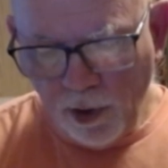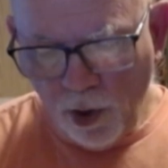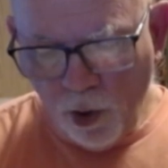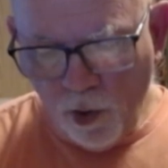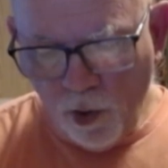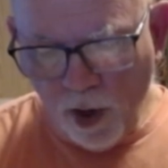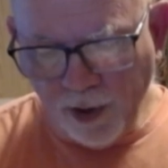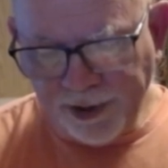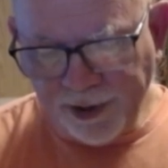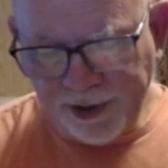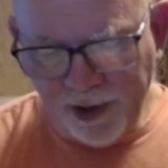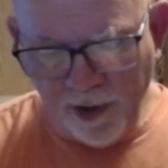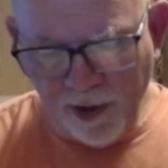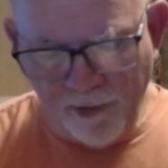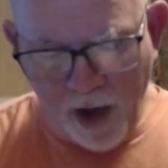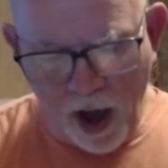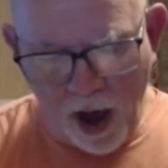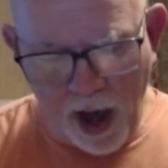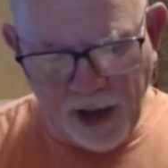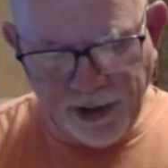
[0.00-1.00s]
While some
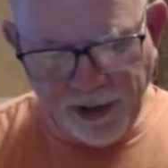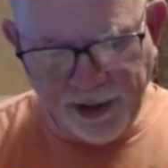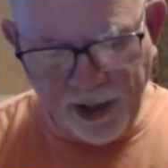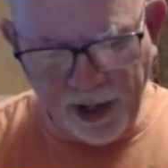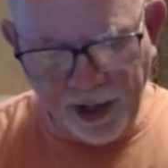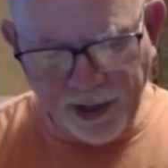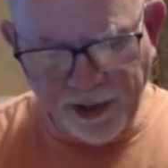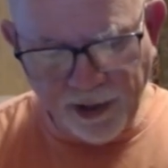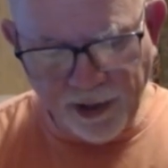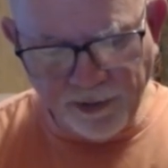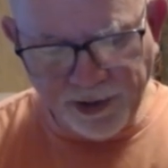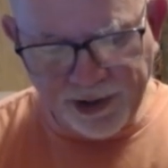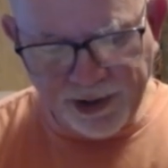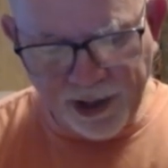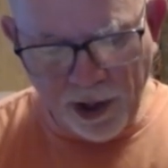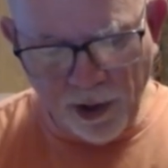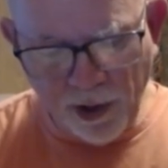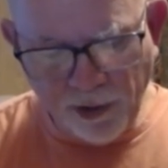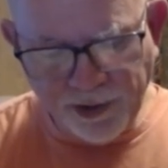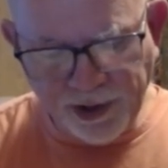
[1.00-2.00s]
isolate
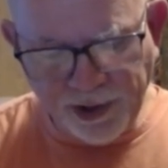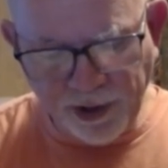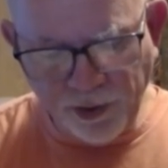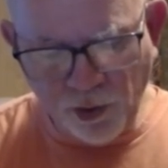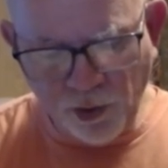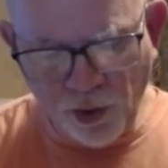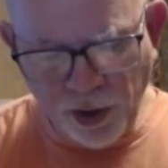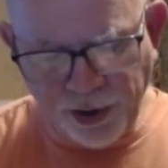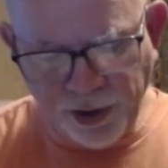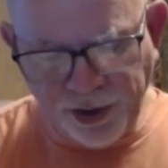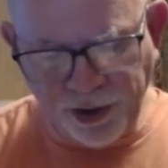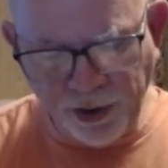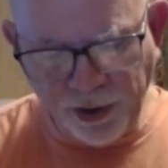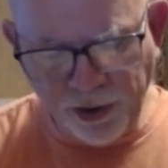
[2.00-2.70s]
themselves in Christian